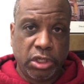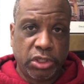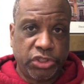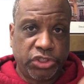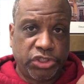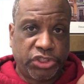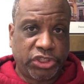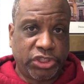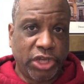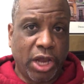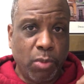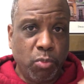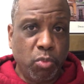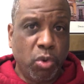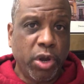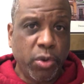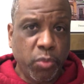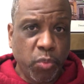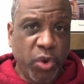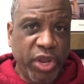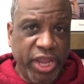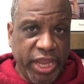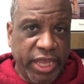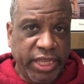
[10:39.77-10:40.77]

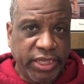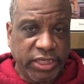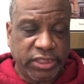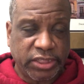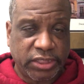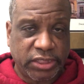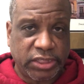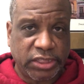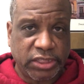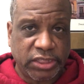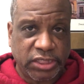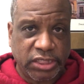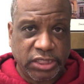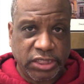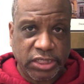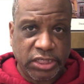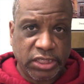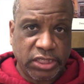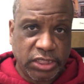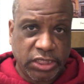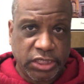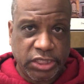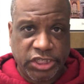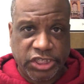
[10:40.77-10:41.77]
Someone wins,
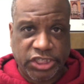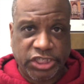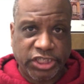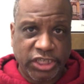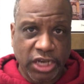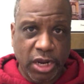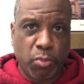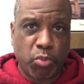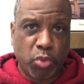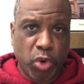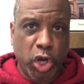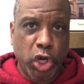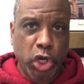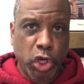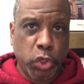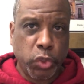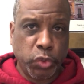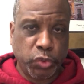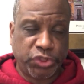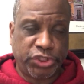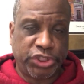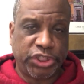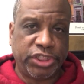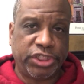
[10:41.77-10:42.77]
someone
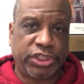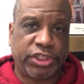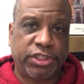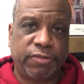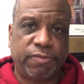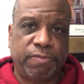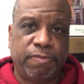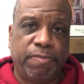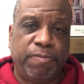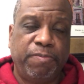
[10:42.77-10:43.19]
loses.